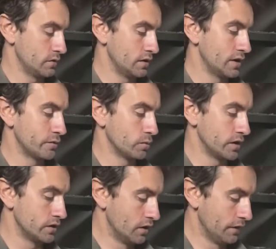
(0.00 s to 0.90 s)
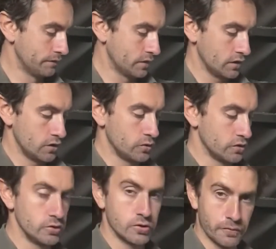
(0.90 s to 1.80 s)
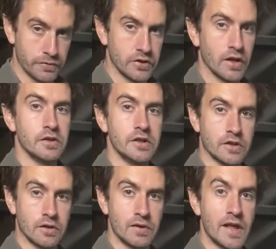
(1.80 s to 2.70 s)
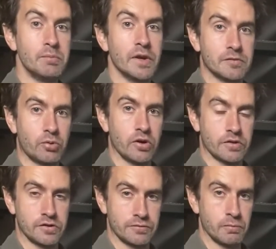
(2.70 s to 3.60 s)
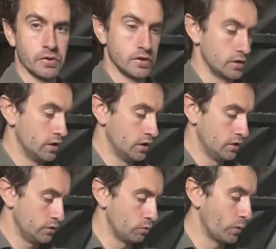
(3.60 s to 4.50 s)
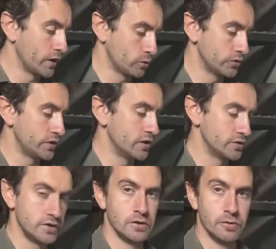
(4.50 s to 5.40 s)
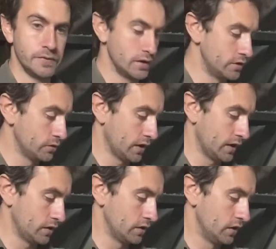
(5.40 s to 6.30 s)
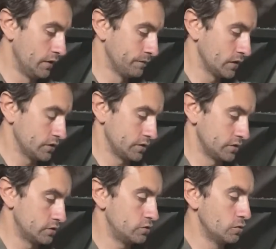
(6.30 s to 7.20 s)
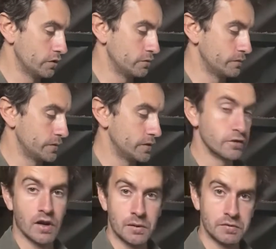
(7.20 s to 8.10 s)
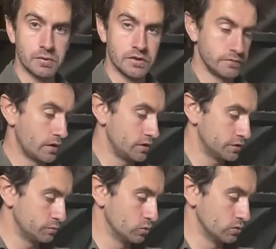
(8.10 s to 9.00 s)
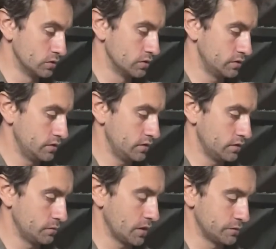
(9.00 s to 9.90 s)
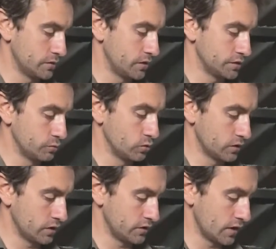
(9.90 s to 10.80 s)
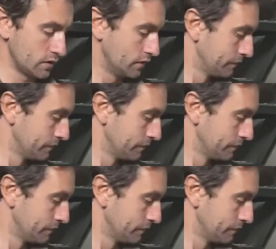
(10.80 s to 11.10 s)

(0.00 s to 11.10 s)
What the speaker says: lead white. You can often tell these kind of lead-based products just from the weight or the density you feel in your hand. So this is 250 grams, but it's a very small, comes in a very small container.